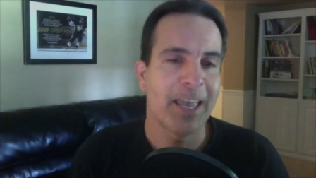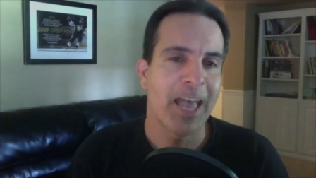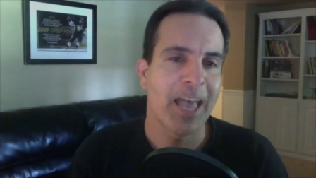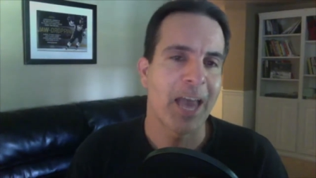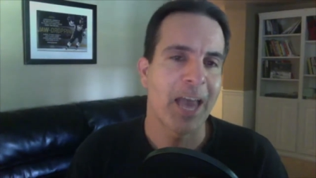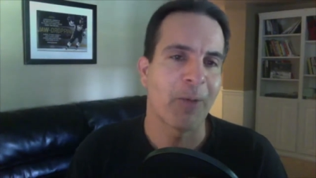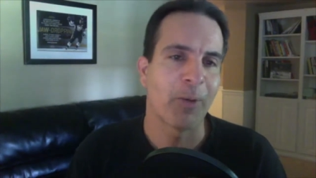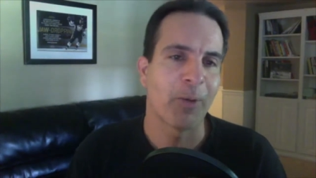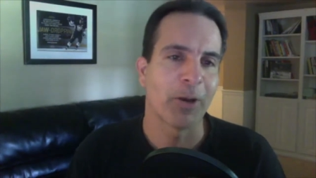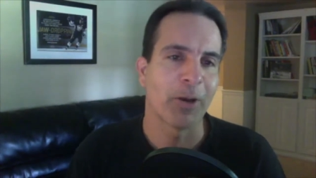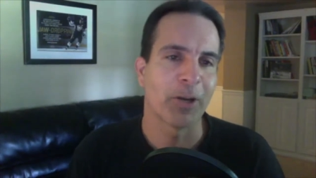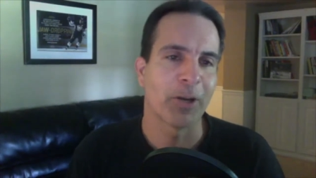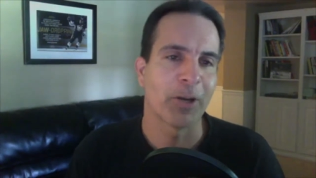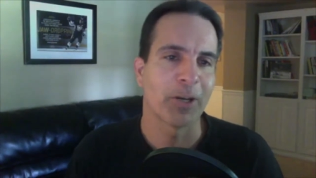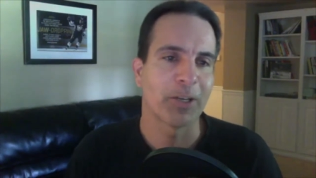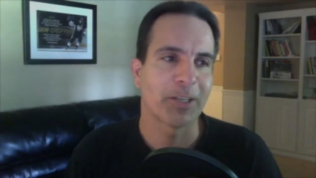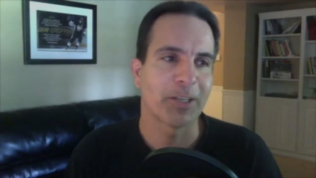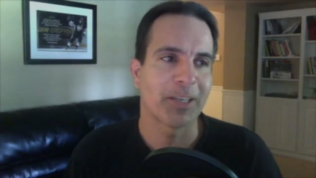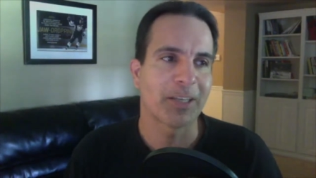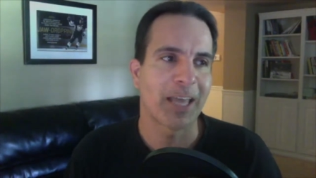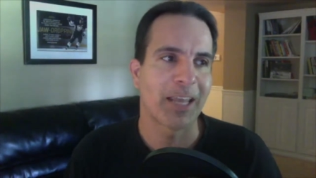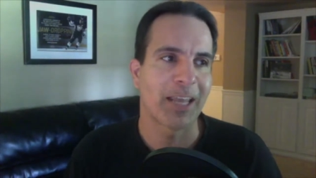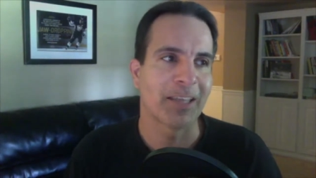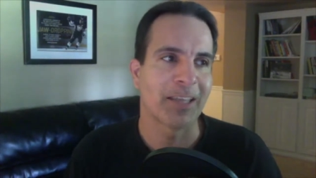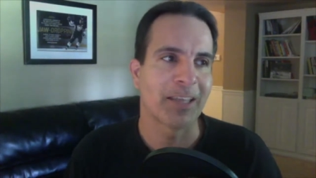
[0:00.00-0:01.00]
and I wanted to
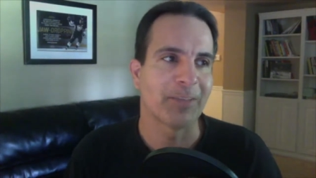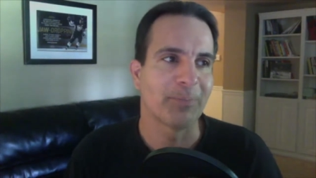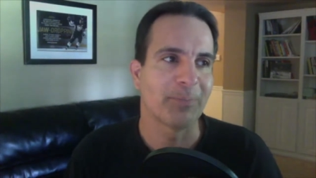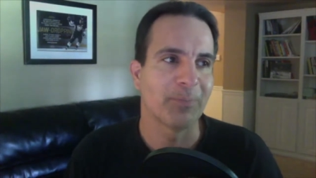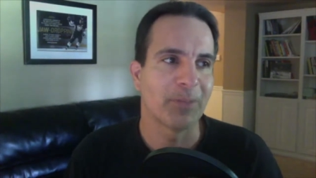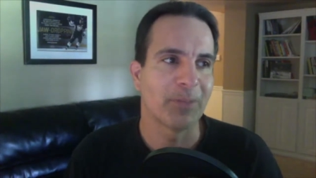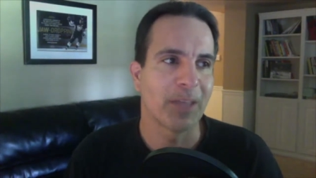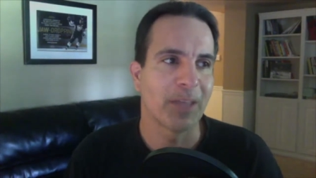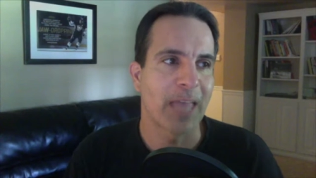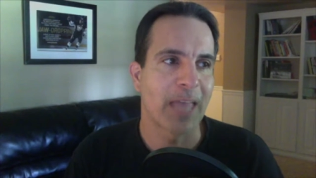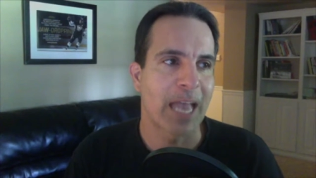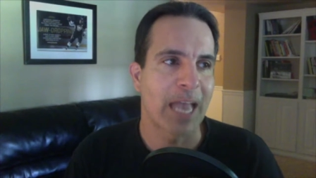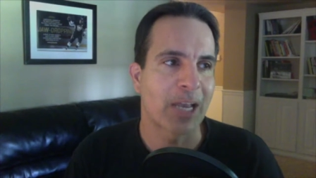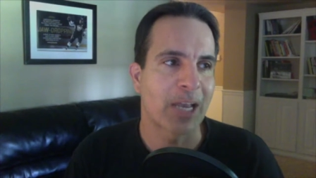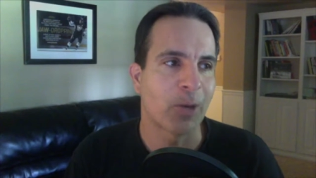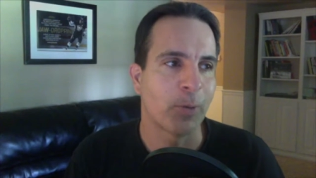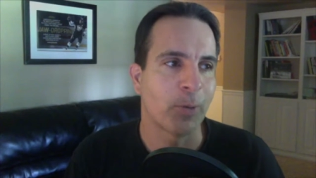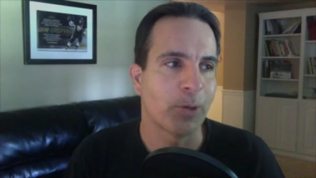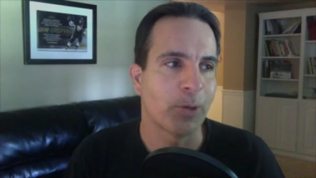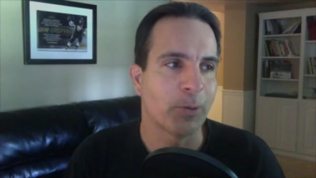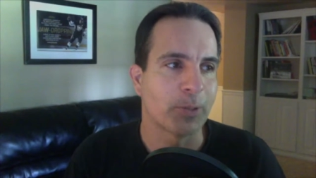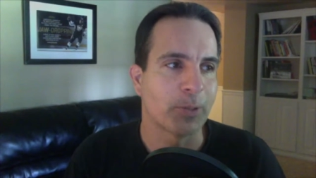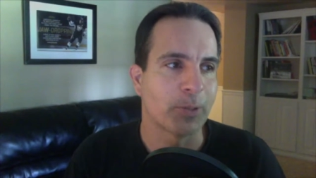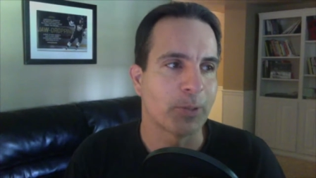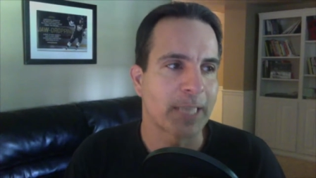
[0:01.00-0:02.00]
kind of echo
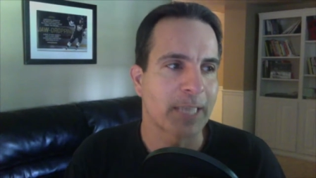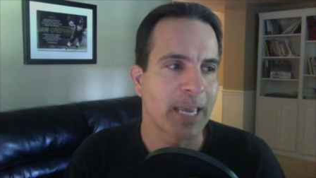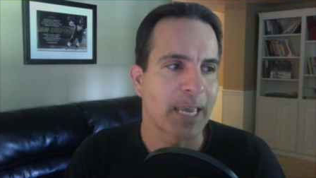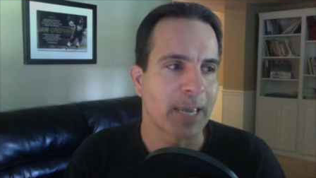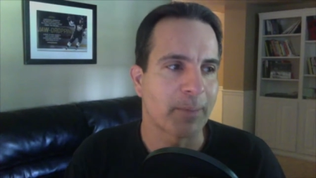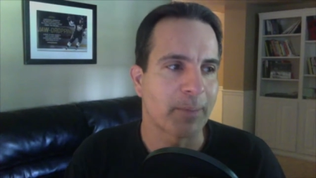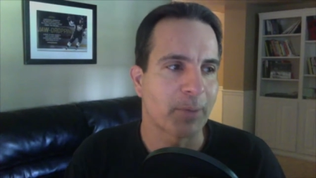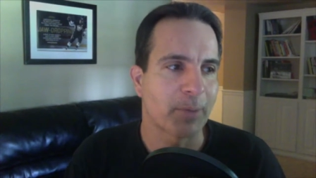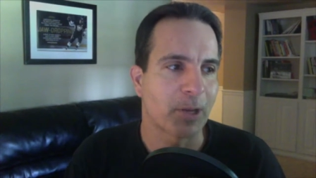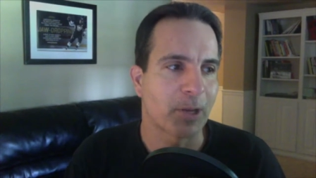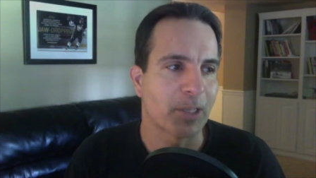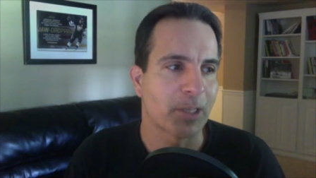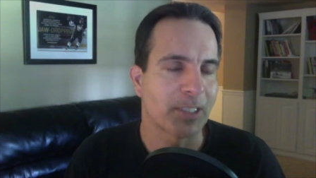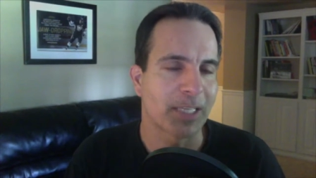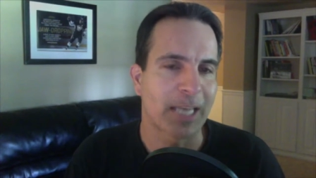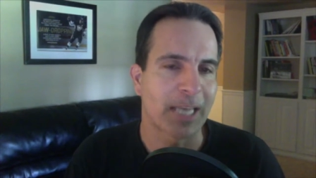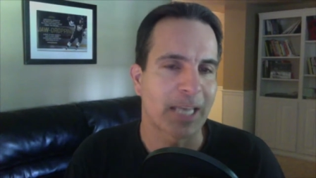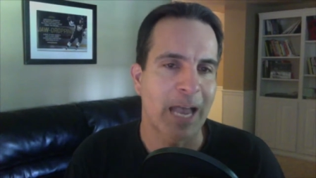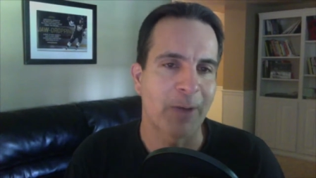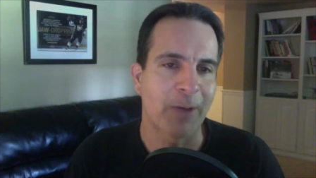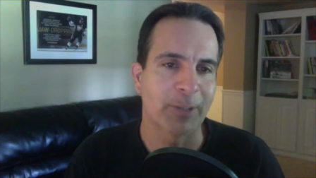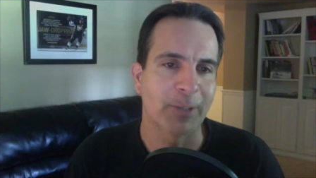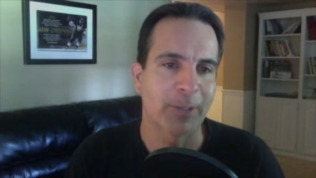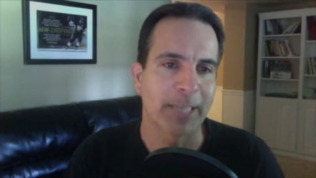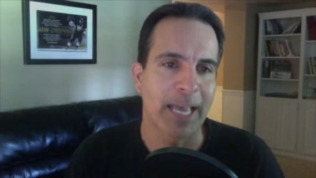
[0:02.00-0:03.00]
what you were saying because the
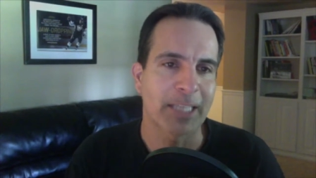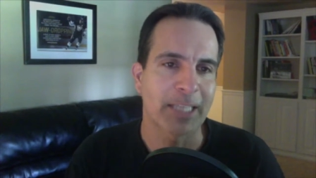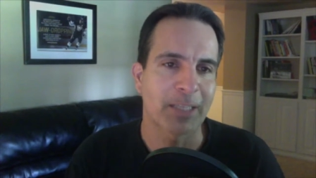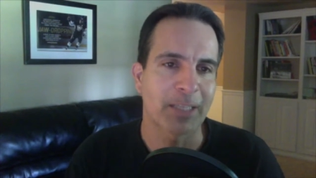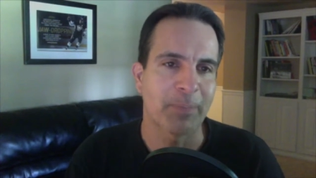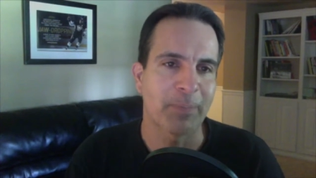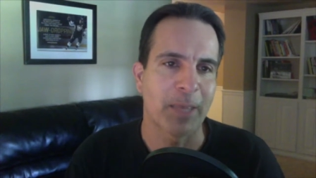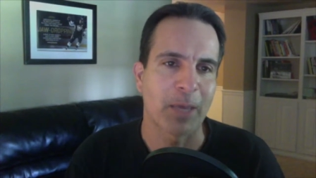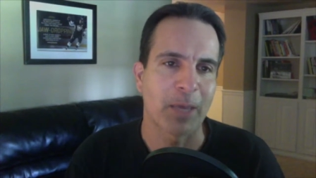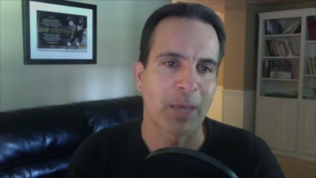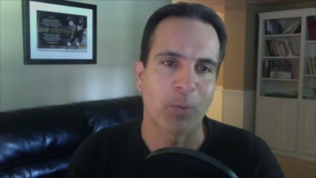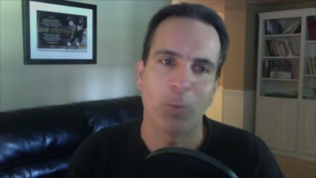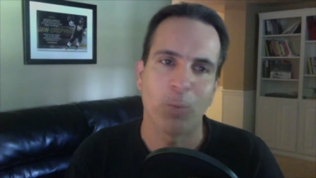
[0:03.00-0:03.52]
guy was asking me like,